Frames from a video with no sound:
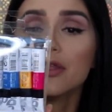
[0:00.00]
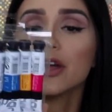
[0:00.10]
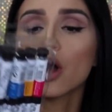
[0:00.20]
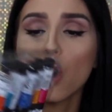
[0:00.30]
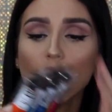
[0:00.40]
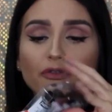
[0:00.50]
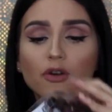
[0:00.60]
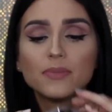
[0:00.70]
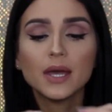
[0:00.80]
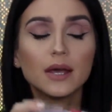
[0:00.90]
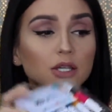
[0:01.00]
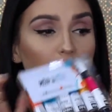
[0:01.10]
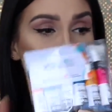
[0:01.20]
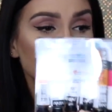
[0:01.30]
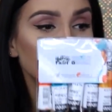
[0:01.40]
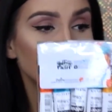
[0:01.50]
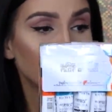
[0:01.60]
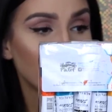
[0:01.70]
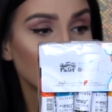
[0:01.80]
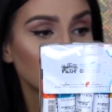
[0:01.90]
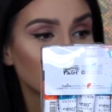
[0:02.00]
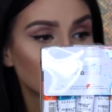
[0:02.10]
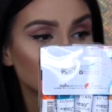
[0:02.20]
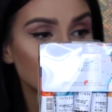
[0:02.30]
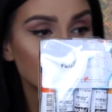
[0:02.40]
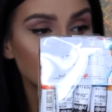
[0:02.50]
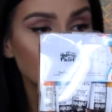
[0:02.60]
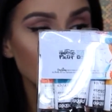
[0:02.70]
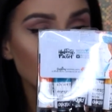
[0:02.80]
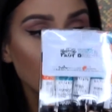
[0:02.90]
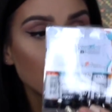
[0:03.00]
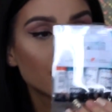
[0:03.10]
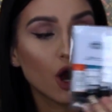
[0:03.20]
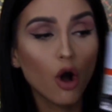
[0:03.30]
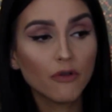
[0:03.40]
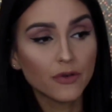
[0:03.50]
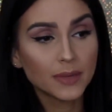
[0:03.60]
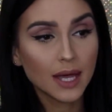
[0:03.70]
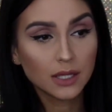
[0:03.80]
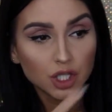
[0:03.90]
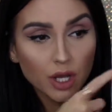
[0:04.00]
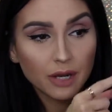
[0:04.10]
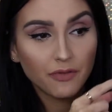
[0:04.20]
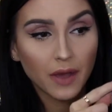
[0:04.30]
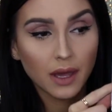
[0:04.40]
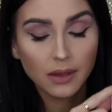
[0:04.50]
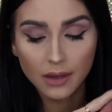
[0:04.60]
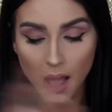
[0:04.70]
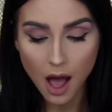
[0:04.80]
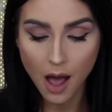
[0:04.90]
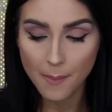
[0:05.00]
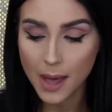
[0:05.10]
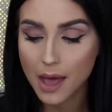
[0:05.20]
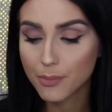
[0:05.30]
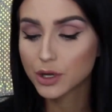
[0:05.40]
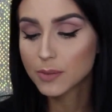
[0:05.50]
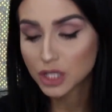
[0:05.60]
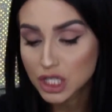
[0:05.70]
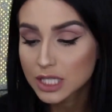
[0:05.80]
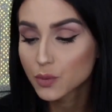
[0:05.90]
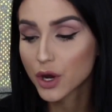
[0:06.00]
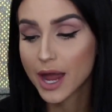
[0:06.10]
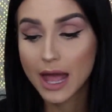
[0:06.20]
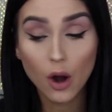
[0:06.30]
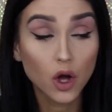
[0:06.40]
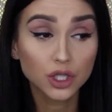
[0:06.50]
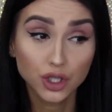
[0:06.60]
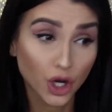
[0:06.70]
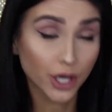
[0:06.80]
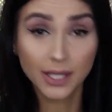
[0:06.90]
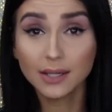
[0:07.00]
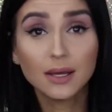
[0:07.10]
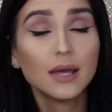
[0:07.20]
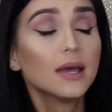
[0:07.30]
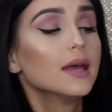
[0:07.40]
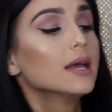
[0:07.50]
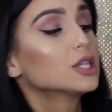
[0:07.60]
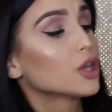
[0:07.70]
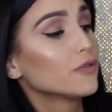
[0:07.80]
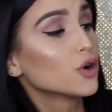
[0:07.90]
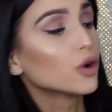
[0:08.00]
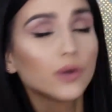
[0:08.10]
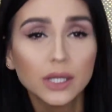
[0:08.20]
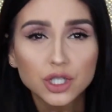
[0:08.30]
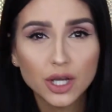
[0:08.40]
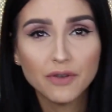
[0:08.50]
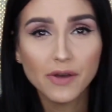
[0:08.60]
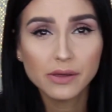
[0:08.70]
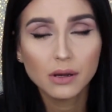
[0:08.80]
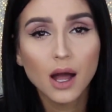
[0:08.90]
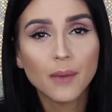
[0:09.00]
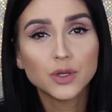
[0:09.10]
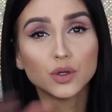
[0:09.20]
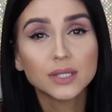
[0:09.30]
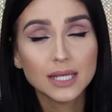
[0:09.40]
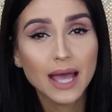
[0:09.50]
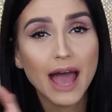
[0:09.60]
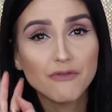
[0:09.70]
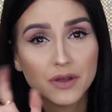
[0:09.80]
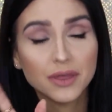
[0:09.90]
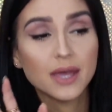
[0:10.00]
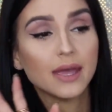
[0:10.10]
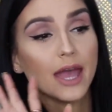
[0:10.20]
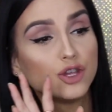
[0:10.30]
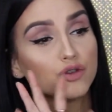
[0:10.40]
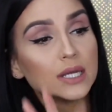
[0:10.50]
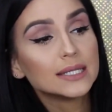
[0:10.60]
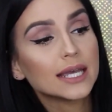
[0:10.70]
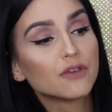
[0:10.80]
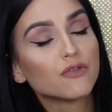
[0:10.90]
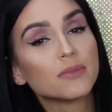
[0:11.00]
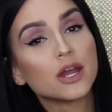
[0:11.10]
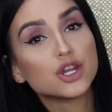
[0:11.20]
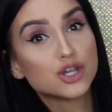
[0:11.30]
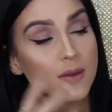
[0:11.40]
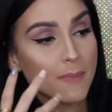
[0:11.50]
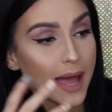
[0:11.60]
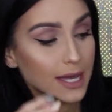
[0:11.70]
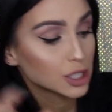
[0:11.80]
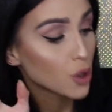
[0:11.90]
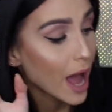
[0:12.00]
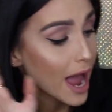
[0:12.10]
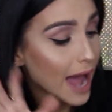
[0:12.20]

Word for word: They're all from the Illustrated Faith, as you can see. They're all from the Illustrated Faith. Um, pretty much this is where it all started. So if you go to illustrated faith dot com, you'll see everything, and you can take it from there, you can buy it. So I